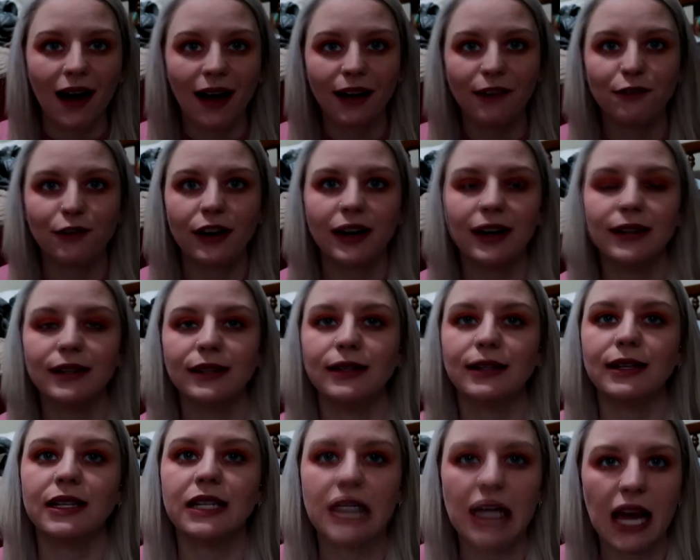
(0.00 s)
Hi
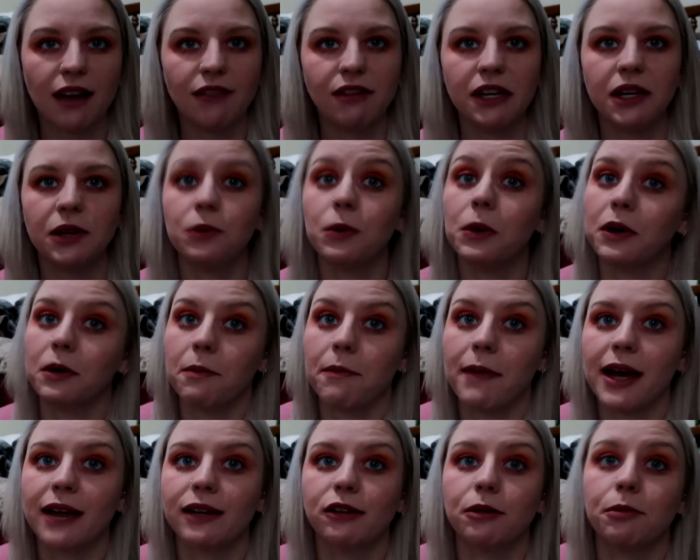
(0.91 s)
friends, it's Ivy and
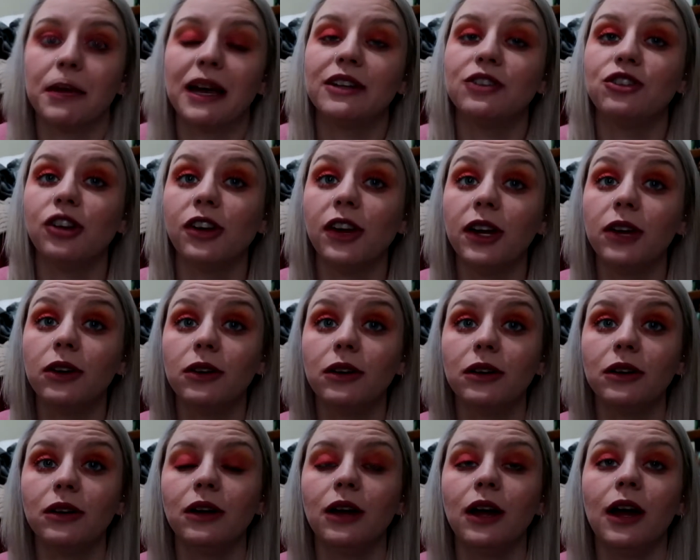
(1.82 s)
welcome back to my
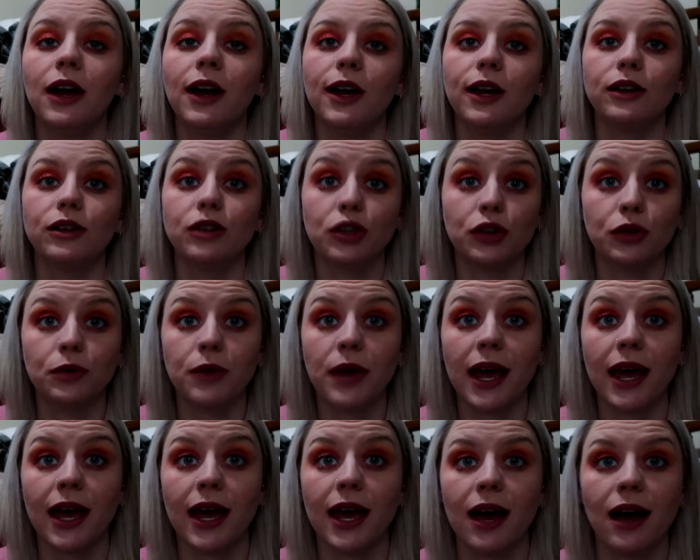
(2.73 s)
channel.
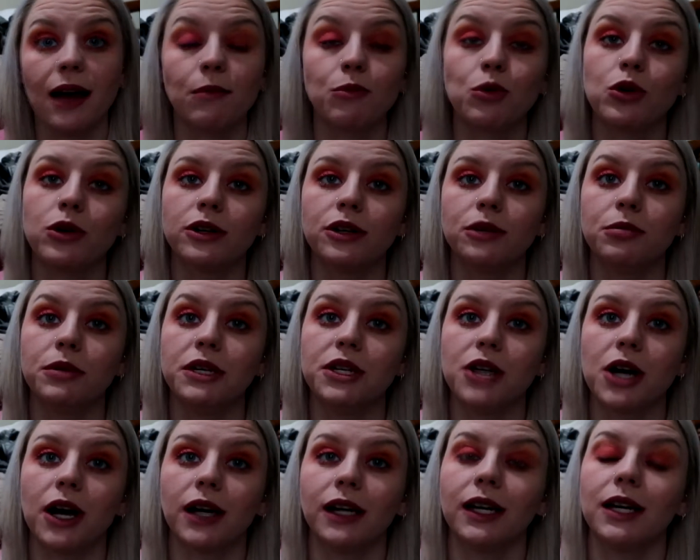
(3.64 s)
Today I'm going to
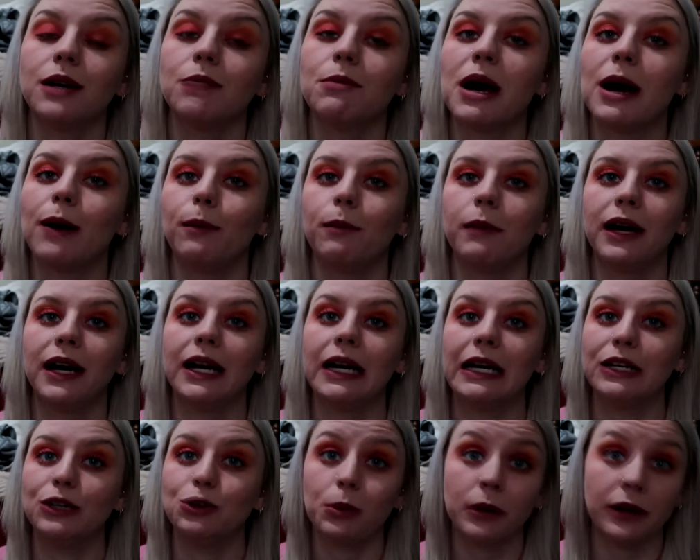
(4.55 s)
be talking about
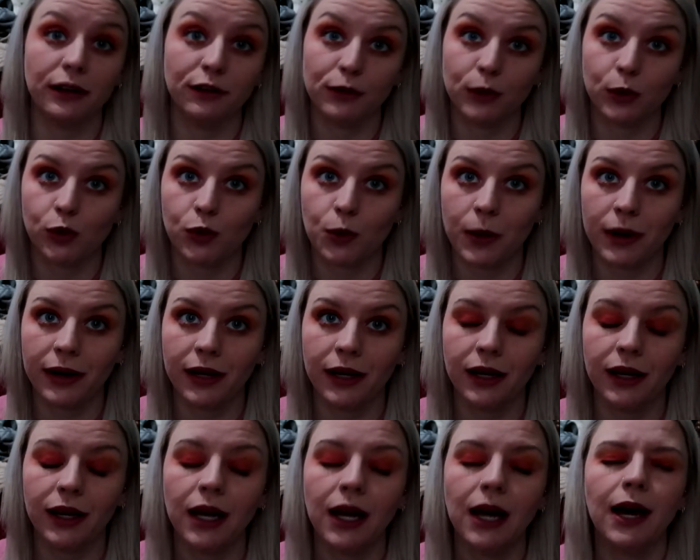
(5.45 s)
my 20 for
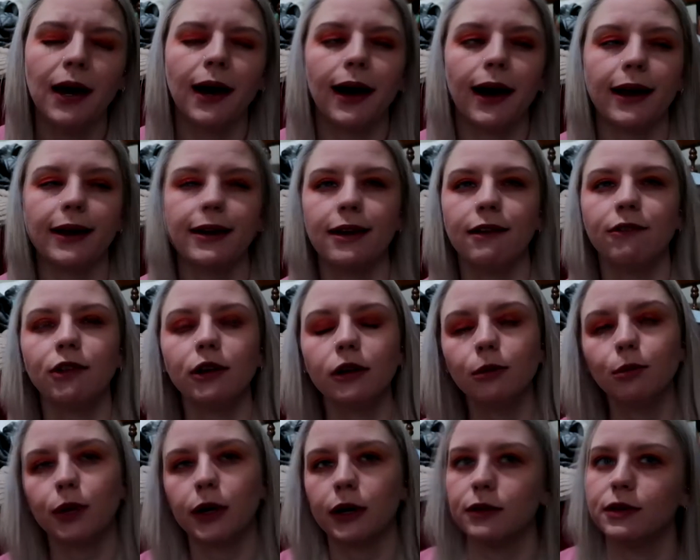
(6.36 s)
20. I
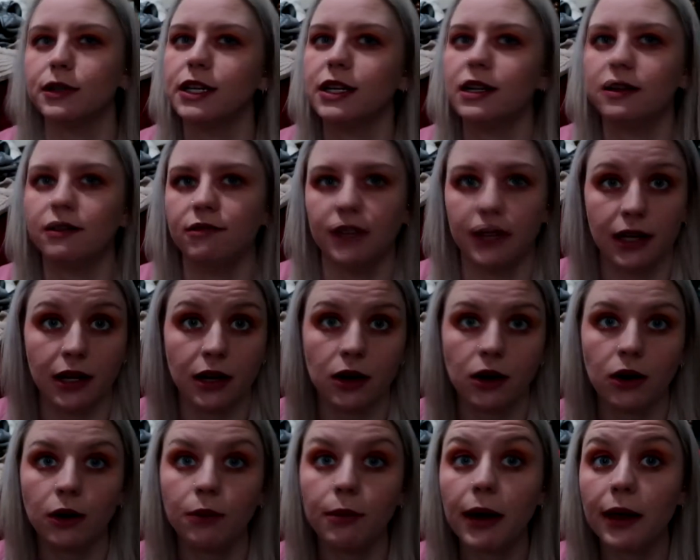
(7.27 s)
never posted a
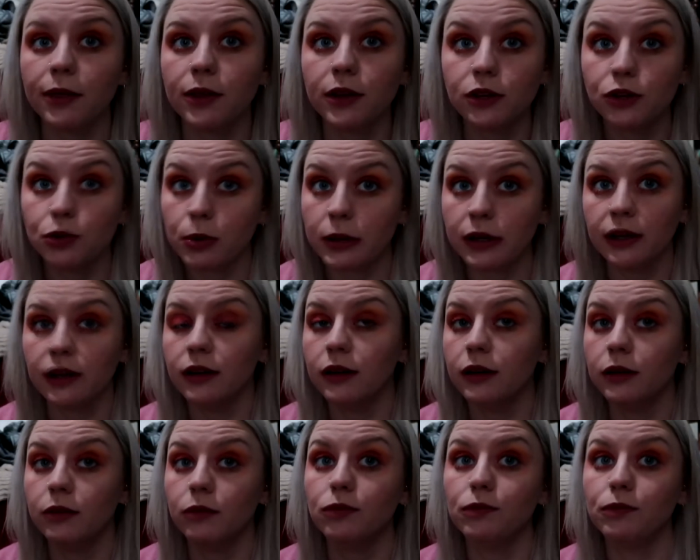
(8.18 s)
video about the
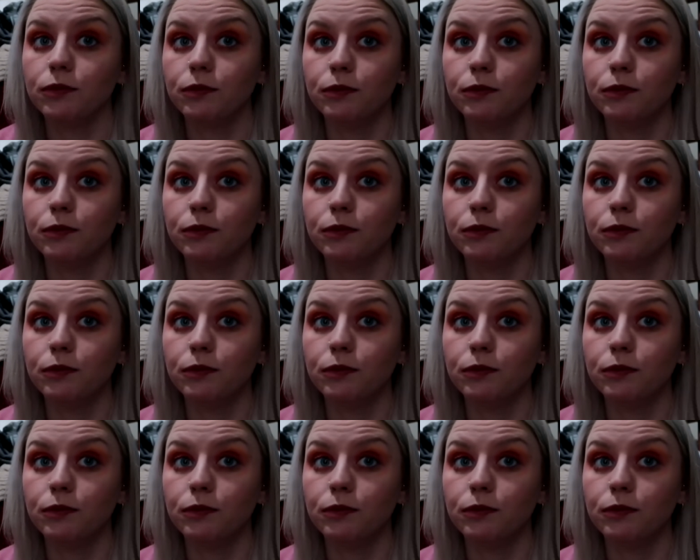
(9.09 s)
20